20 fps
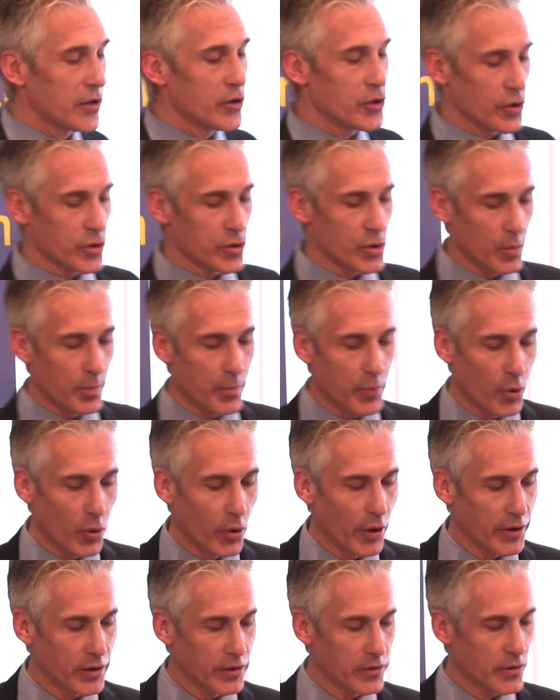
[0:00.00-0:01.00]
just to
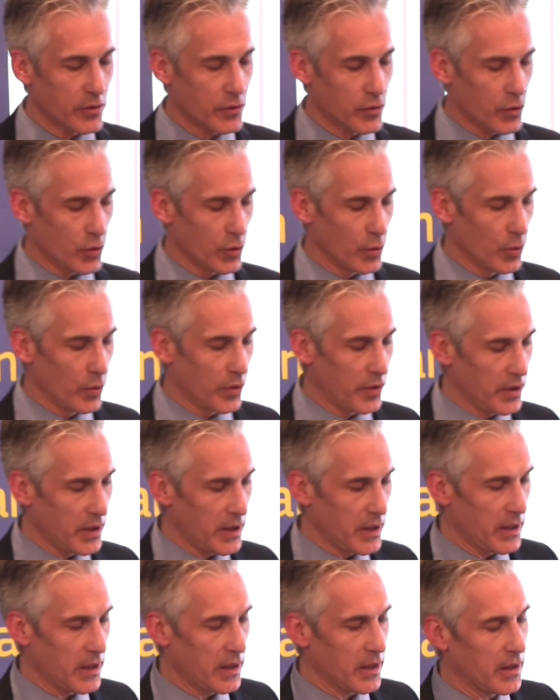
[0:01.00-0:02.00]
point to
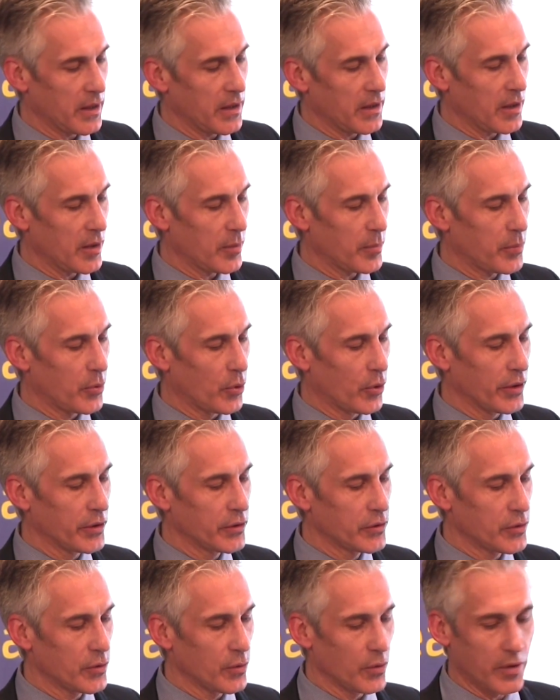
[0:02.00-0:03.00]
the
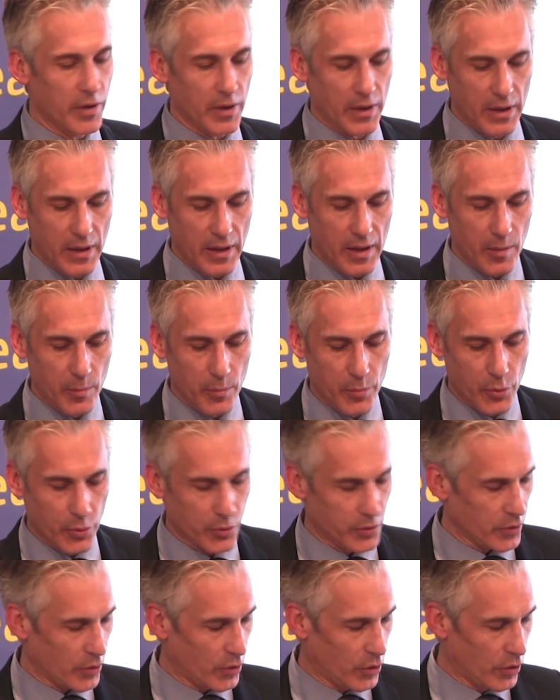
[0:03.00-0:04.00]

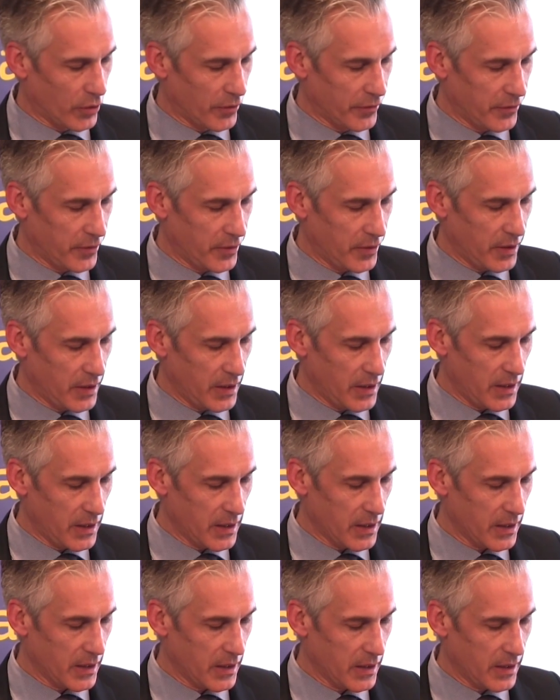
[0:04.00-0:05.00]
input of
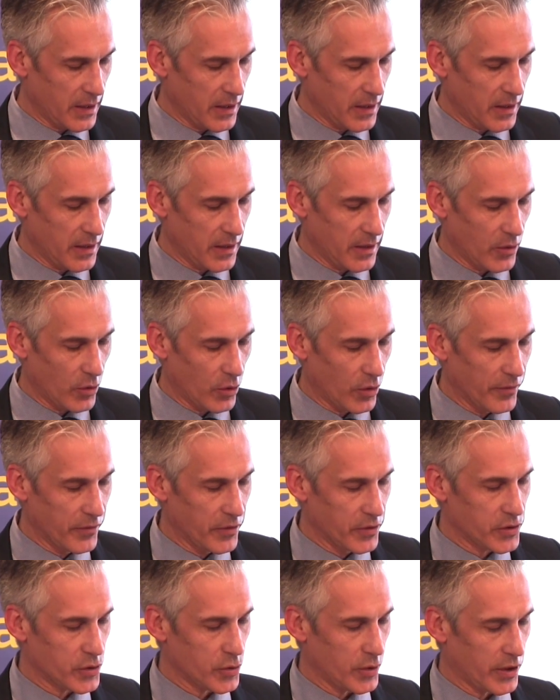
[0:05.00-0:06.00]
the
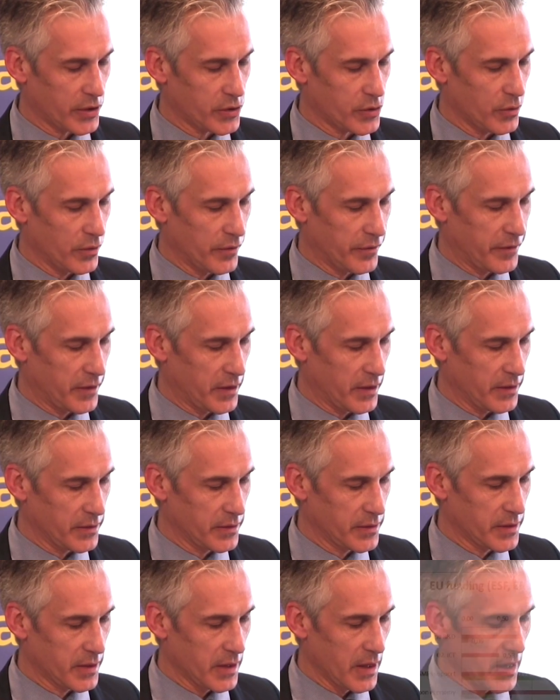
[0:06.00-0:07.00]
structural funds,